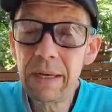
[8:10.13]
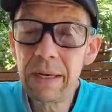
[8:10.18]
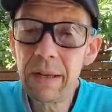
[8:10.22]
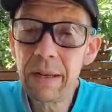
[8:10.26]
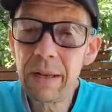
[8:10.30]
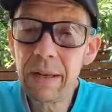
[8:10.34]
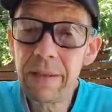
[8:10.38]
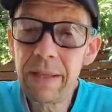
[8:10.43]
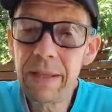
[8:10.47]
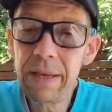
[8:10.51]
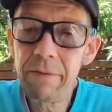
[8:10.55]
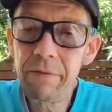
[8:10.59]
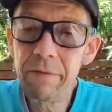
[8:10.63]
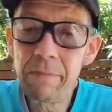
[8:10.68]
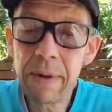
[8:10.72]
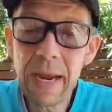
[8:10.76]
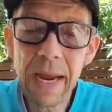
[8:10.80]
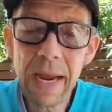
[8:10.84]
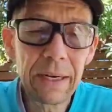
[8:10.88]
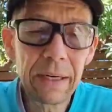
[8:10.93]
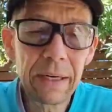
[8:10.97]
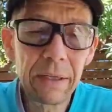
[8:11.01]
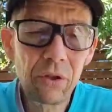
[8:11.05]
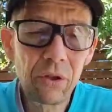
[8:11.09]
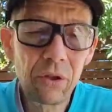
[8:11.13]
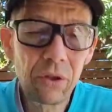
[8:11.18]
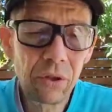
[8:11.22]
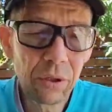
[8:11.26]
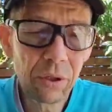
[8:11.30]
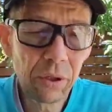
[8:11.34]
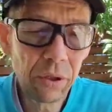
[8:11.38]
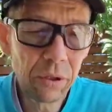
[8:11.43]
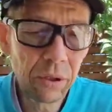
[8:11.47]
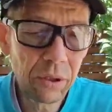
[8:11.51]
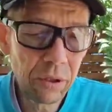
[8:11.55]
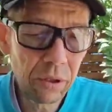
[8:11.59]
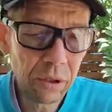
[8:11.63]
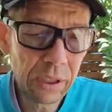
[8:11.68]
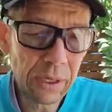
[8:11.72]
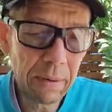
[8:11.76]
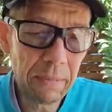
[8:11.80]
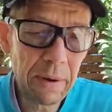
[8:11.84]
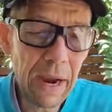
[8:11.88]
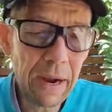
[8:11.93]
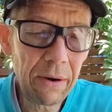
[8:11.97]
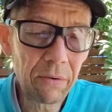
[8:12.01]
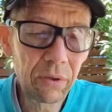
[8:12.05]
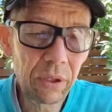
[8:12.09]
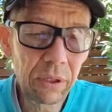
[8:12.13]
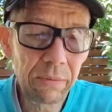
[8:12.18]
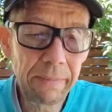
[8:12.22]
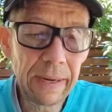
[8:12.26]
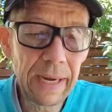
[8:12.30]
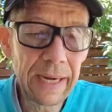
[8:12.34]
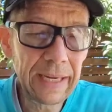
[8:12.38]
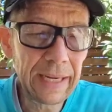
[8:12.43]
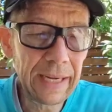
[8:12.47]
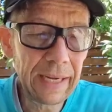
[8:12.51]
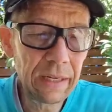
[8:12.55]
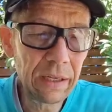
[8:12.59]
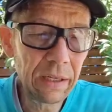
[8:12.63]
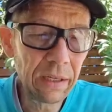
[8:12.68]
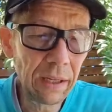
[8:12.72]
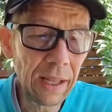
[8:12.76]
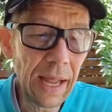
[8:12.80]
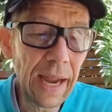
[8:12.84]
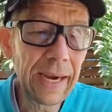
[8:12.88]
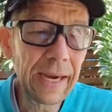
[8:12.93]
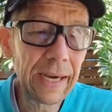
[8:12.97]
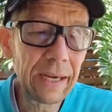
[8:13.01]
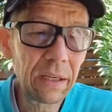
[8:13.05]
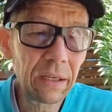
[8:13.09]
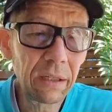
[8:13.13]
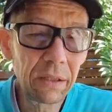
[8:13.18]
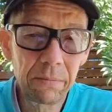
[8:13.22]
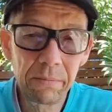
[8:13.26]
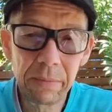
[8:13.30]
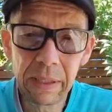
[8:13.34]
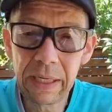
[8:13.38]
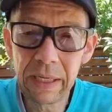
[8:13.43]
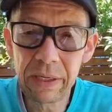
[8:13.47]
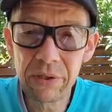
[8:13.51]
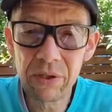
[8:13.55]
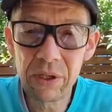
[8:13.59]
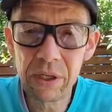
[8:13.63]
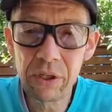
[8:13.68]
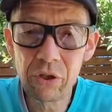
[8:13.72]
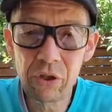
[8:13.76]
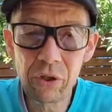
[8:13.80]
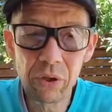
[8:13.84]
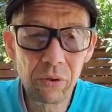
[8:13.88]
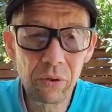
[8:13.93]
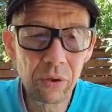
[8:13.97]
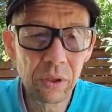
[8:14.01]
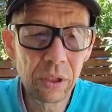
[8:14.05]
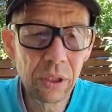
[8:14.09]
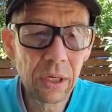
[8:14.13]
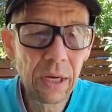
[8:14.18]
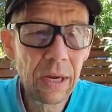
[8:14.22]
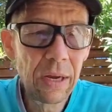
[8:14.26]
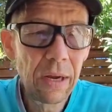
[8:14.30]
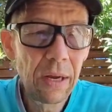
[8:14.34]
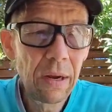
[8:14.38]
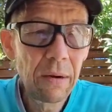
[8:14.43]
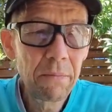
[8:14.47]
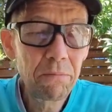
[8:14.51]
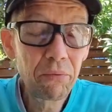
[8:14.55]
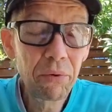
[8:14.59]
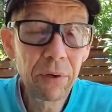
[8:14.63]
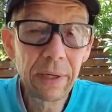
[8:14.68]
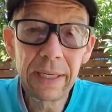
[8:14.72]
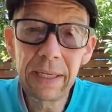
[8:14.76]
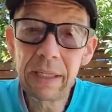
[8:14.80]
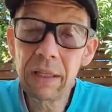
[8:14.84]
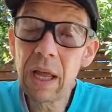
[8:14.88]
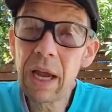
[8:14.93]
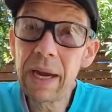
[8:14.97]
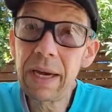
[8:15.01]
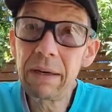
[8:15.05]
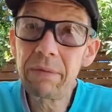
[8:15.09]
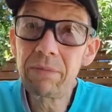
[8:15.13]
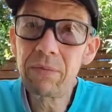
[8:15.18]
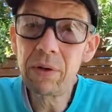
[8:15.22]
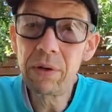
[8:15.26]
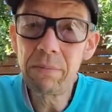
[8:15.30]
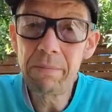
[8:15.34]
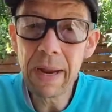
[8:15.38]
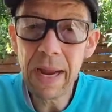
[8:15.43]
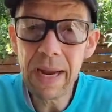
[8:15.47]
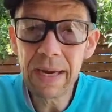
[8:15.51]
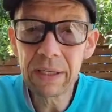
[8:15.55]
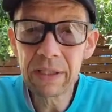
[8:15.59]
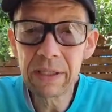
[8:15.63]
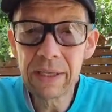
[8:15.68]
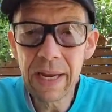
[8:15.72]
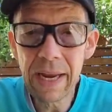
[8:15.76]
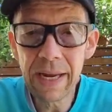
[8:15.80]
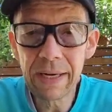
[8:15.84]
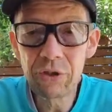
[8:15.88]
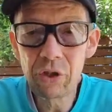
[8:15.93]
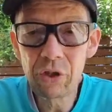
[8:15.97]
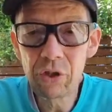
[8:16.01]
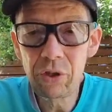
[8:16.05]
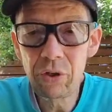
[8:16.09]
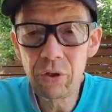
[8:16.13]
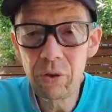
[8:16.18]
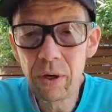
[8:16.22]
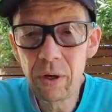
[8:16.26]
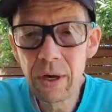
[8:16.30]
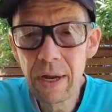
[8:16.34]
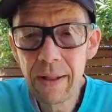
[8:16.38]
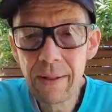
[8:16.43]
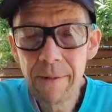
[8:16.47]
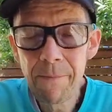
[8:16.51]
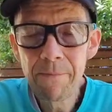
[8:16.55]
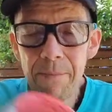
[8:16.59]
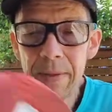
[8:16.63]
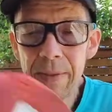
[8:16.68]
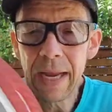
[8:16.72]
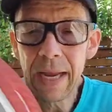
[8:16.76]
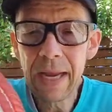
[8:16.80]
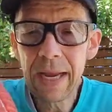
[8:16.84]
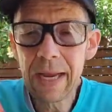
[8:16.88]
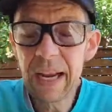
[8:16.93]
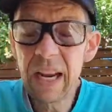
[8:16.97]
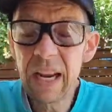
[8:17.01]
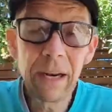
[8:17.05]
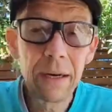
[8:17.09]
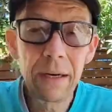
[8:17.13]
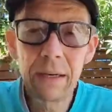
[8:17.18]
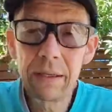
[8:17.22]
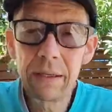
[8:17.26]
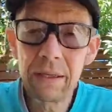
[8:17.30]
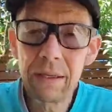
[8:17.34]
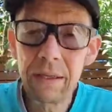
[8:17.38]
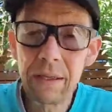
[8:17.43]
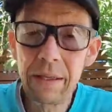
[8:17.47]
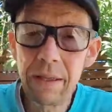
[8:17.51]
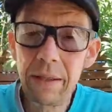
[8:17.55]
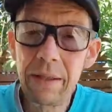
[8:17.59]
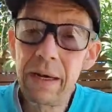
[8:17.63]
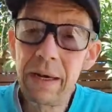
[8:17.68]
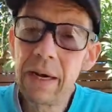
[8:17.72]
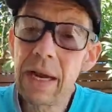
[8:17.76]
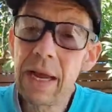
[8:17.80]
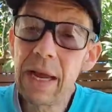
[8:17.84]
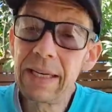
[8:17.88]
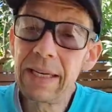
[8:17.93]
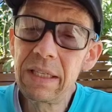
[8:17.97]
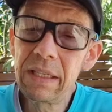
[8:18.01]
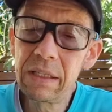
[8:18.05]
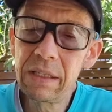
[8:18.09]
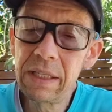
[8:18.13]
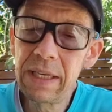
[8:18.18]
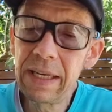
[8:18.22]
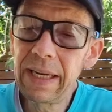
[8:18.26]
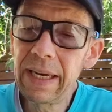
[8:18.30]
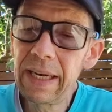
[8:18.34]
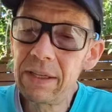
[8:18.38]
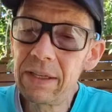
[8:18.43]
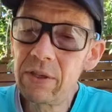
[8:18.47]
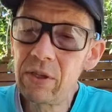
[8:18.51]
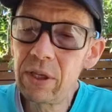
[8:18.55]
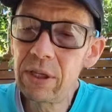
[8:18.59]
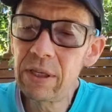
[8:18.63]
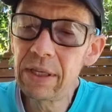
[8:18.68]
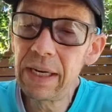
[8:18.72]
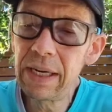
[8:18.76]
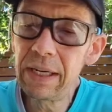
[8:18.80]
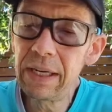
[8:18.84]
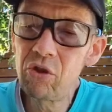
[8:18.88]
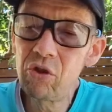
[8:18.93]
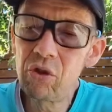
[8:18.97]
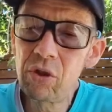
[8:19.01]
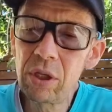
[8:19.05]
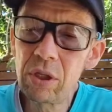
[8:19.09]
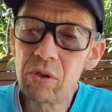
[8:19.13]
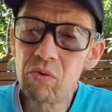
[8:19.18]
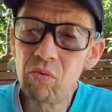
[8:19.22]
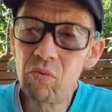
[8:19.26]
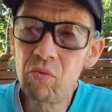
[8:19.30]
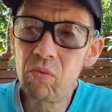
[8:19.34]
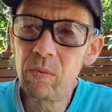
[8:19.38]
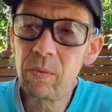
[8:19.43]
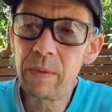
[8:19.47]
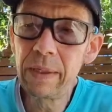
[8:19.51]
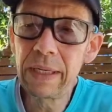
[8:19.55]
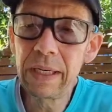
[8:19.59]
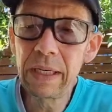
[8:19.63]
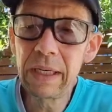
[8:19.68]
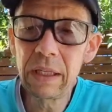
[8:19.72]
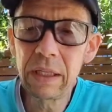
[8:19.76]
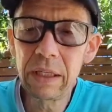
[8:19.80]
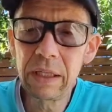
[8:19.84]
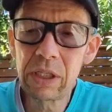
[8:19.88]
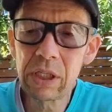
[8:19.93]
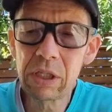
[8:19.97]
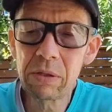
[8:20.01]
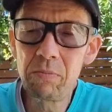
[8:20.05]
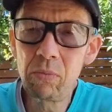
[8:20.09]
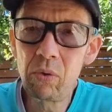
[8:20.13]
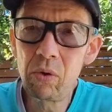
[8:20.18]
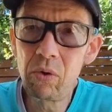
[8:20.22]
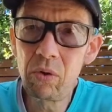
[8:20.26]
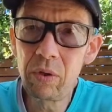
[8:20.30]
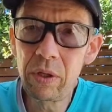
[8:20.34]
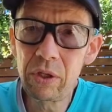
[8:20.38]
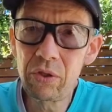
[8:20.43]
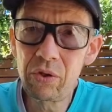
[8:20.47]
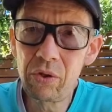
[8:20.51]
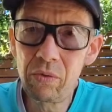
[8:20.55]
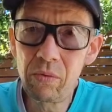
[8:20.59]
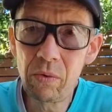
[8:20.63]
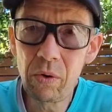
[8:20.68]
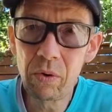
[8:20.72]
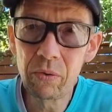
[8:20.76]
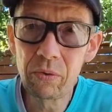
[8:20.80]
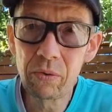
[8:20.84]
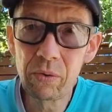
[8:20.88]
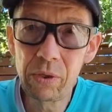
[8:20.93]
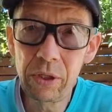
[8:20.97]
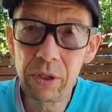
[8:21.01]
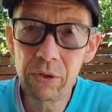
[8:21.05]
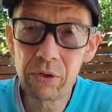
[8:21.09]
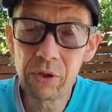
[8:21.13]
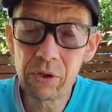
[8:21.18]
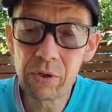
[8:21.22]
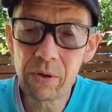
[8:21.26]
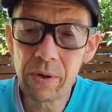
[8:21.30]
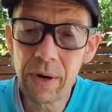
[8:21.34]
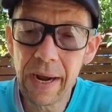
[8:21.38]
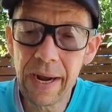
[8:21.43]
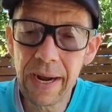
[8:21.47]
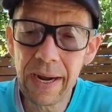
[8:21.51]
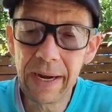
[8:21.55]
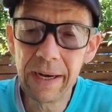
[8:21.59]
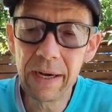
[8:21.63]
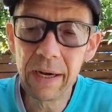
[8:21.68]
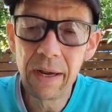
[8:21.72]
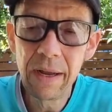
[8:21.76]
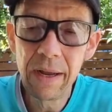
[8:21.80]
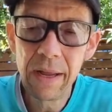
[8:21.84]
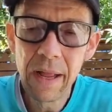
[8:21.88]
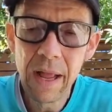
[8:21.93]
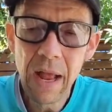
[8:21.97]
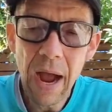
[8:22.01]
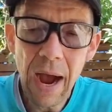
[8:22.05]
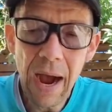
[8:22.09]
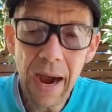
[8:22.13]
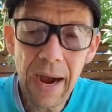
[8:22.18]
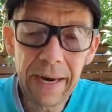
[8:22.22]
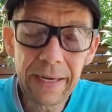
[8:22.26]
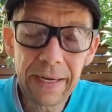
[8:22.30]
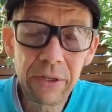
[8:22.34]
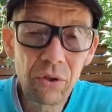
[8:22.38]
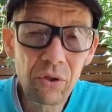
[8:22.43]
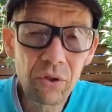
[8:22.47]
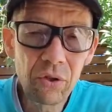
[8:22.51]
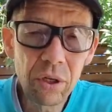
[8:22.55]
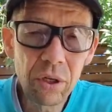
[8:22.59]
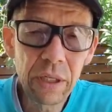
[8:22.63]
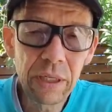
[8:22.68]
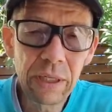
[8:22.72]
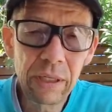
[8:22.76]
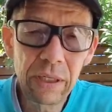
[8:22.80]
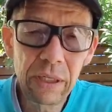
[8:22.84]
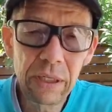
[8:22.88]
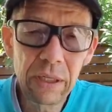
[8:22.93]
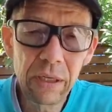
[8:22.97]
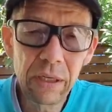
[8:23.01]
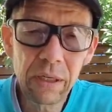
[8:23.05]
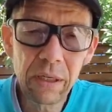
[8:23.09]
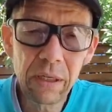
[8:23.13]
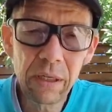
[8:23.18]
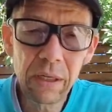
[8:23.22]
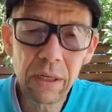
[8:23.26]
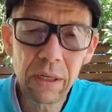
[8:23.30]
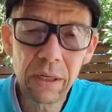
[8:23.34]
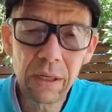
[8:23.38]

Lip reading: and they've managed somehow to make it light, because this shoe's pretty light for a max stack shoe. And the nicest thing is that it's just really smooth as you roll through your stride. I usually